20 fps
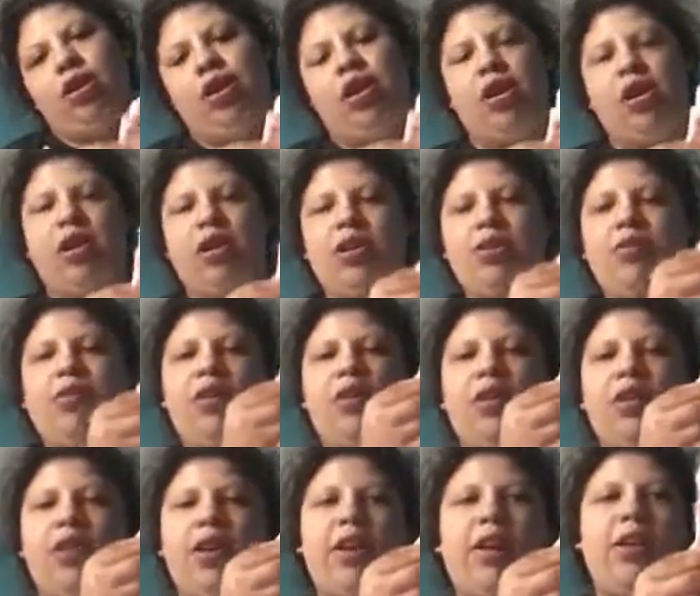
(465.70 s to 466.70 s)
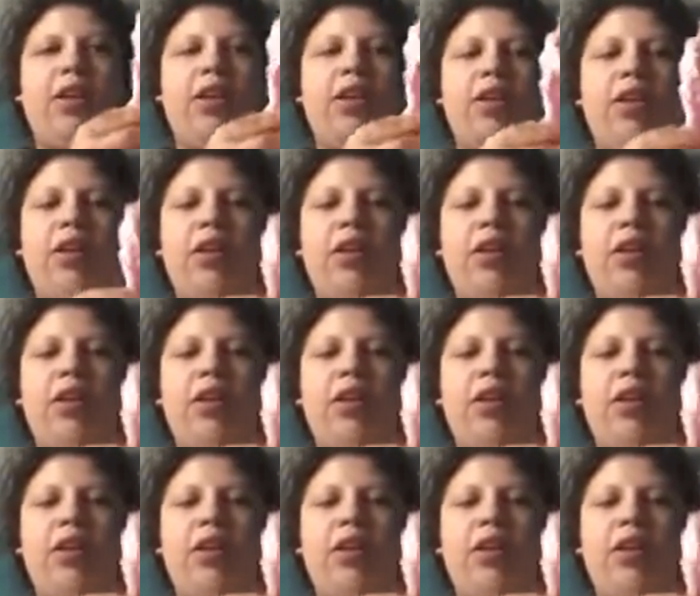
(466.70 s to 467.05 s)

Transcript: And doesn't really like